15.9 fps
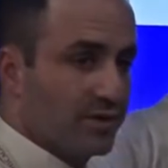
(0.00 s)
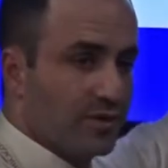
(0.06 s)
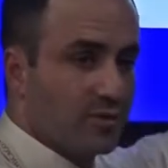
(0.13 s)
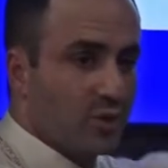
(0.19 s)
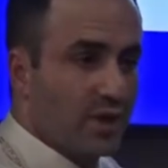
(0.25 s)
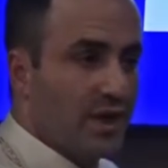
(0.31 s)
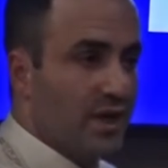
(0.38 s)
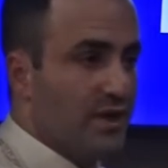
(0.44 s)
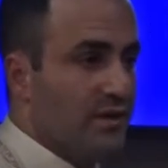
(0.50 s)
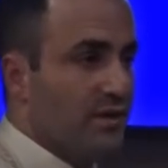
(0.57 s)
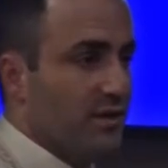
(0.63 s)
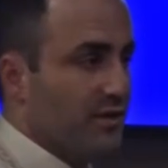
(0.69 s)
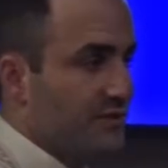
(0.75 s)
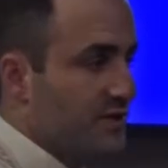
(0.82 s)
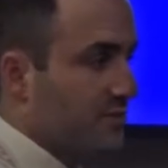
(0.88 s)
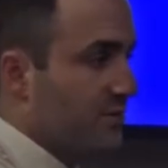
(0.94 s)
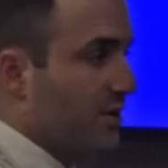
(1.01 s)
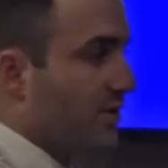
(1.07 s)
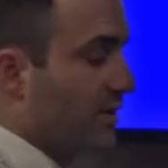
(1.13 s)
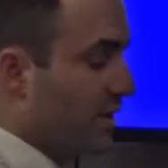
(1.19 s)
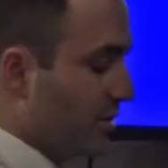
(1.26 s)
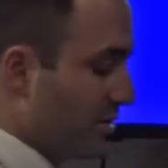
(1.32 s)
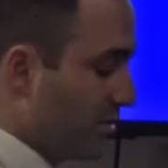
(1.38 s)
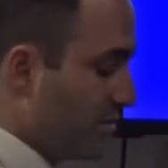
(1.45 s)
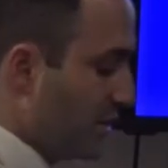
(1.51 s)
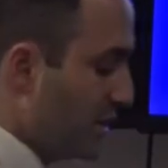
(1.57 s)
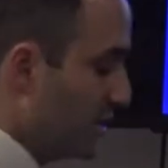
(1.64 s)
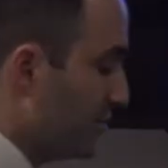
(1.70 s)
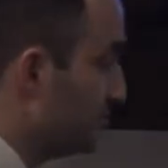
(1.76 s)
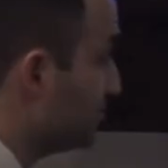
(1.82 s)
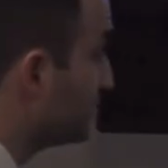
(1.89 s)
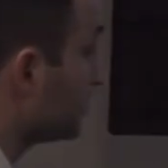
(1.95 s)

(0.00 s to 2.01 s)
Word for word: in the brain that have spread around.